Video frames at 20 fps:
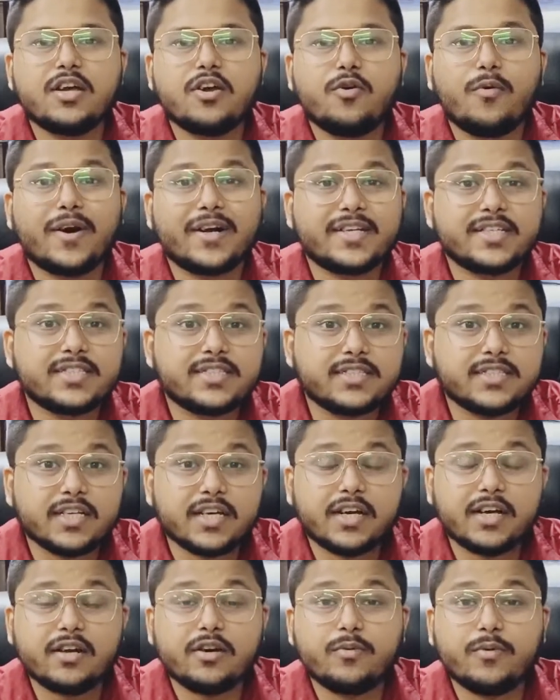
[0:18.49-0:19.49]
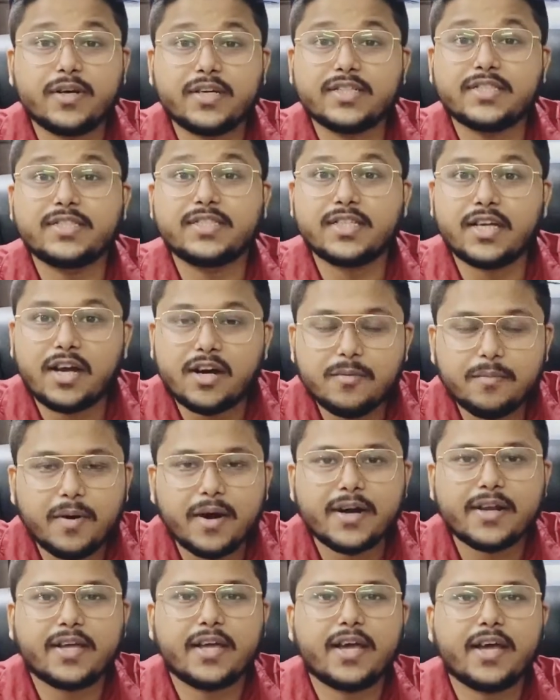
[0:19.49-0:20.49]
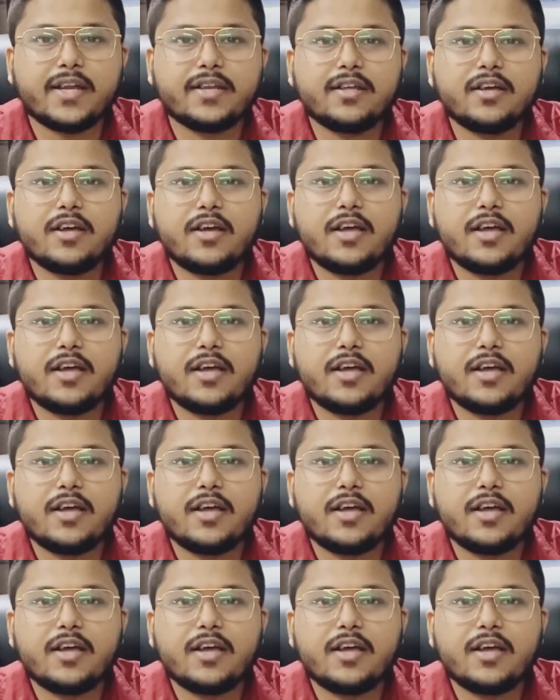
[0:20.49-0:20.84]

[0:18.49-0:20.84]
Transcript: what is share market